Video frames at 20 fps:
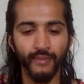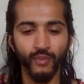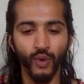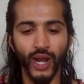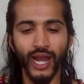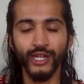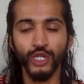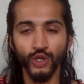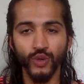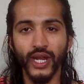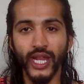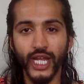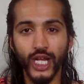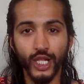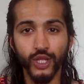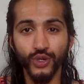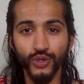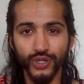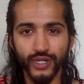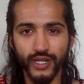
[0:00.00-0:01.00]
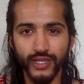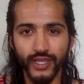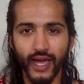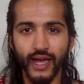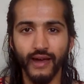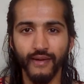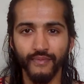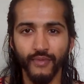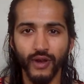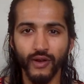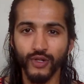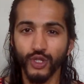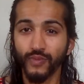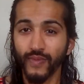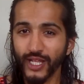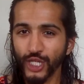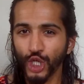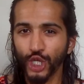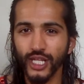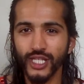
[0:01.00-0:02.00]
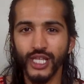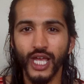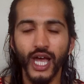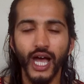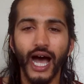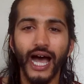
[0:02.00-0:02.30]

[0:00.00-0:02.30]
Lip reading: What I do want to include, what I want to mention is,